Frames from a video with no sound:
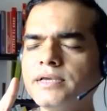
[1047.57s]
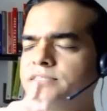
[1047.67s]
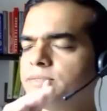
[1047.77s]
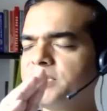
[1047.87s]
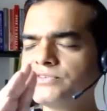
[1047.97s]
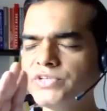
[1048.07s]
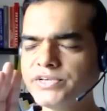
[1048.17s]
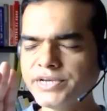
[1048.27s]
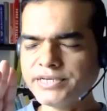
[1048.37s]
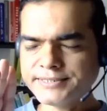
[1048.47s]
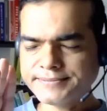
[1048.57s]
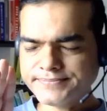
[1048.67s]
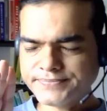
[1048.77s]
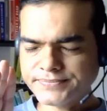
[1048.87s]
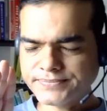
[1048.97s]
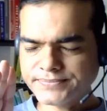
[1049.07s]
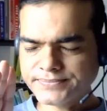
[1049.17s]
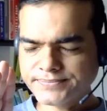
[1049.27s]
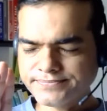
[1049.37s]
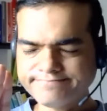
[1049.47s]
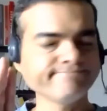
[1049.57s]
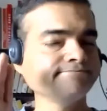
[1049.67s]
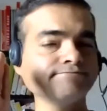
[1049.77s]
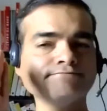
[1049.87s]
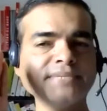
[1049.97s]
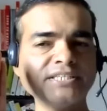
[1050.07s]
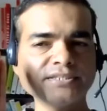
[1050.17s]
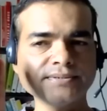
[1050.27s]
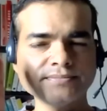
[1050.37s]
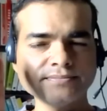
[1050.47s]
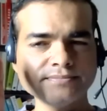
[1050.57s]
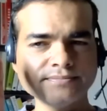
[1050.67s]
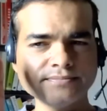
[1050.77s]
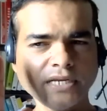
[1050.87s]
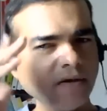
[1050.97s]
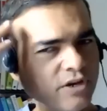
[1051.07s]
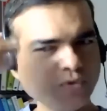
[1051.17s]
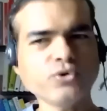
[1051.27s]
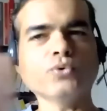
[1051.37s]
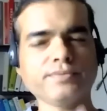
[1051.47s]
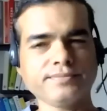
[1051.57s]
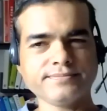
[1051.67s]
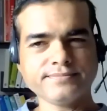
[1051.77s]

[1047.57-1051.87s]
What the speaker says: It's a big secret, which you know.